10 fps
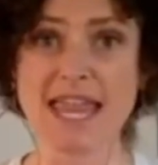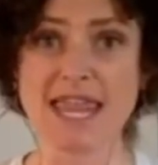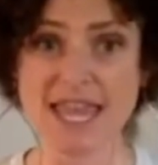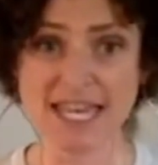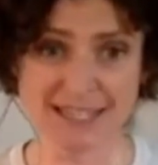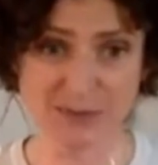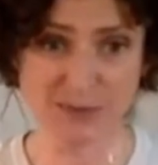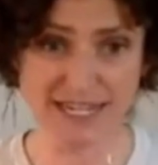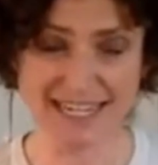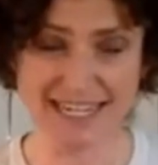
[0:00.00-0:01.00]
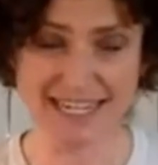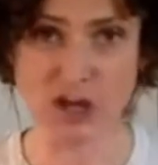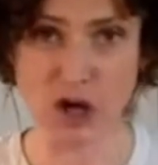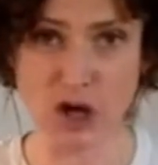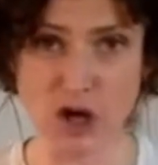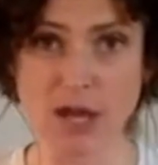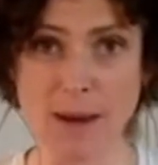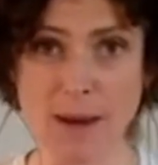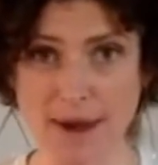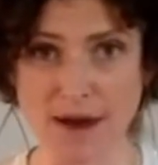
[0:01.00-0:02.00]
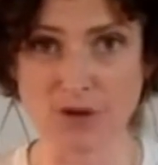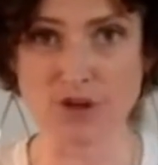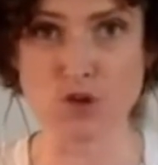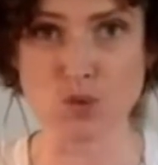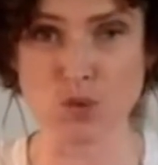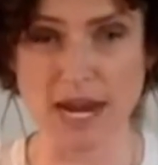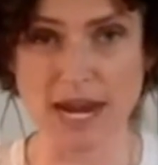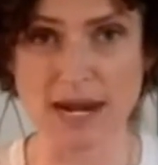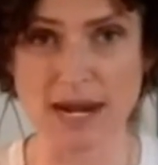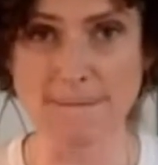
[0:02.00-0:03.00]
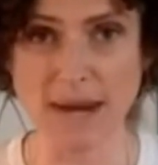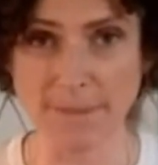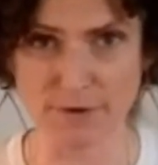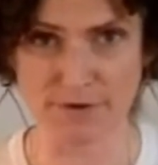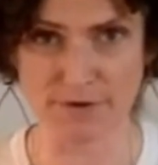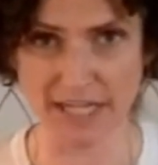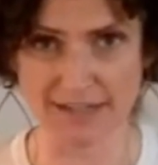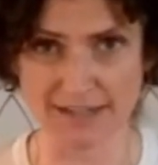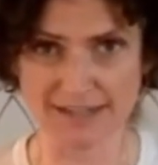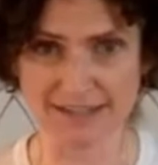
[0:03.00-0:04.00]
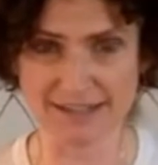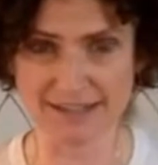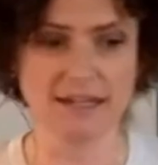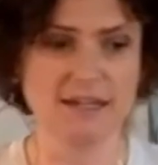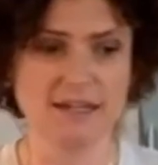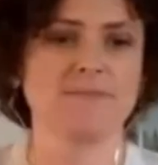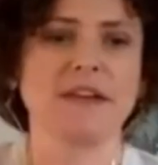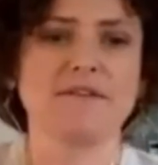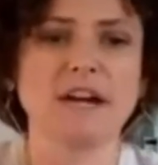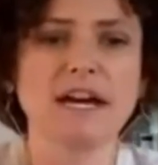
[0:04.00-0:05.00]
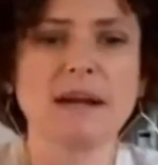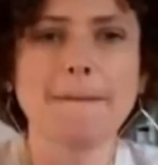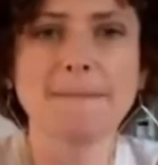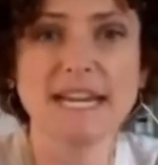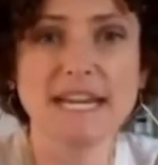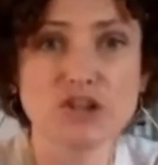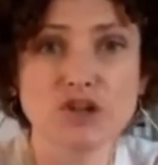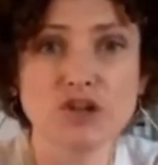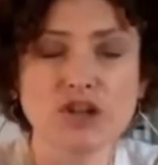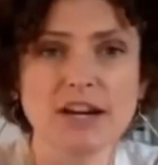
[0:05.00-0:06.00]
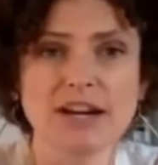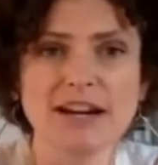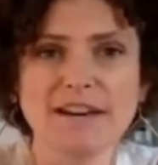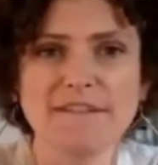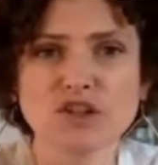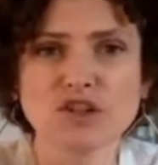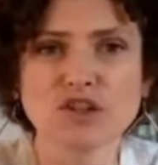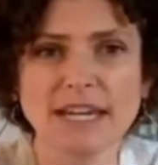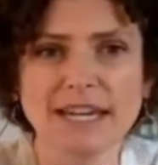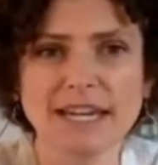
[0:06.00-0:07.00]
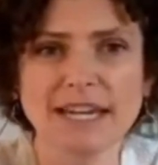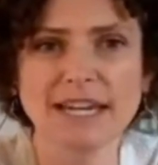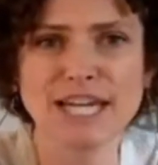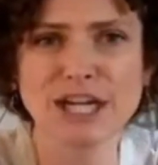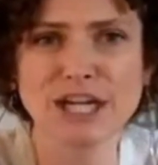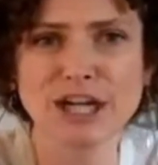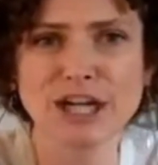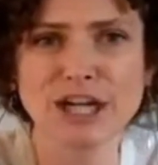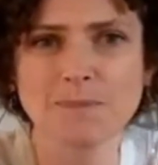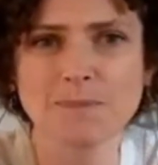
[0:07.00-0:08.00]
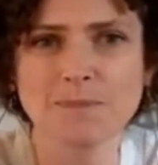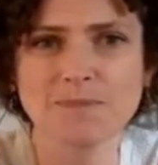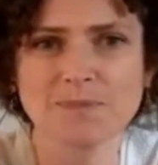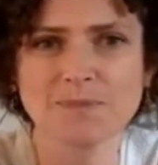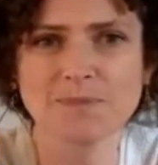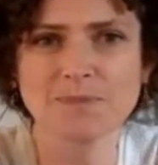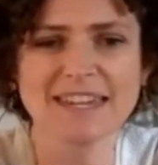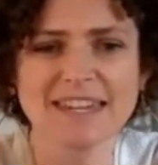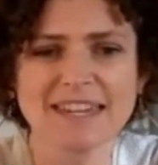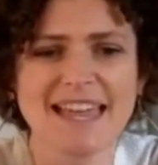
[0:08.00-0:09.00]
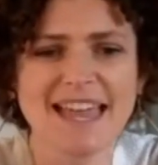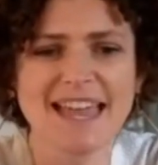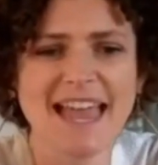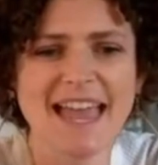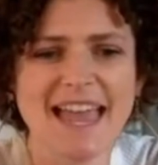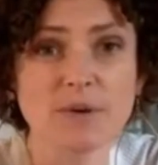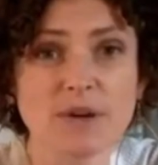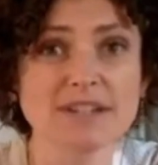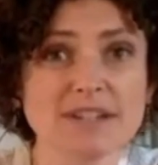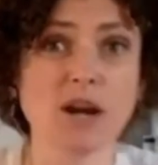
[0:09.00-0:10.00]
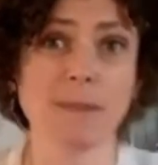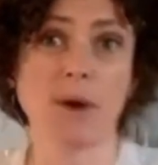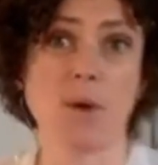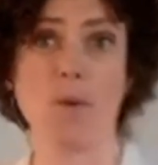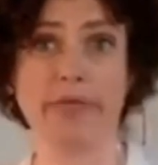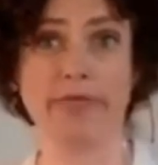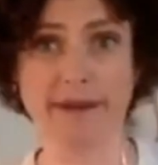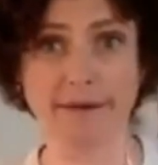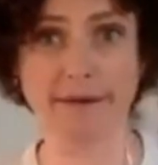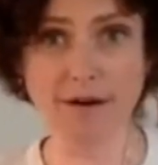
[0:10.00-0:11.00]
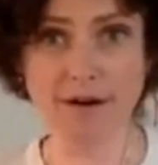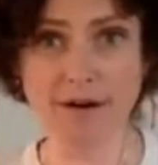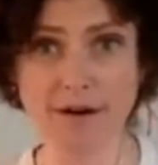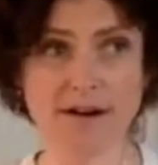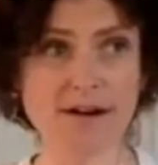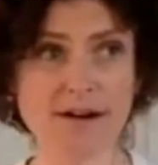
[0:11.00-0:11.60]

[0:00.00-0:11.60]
This week is all about red pepper flakes. I've got a picture or a visual aid right here. And we're going to talk about what they are.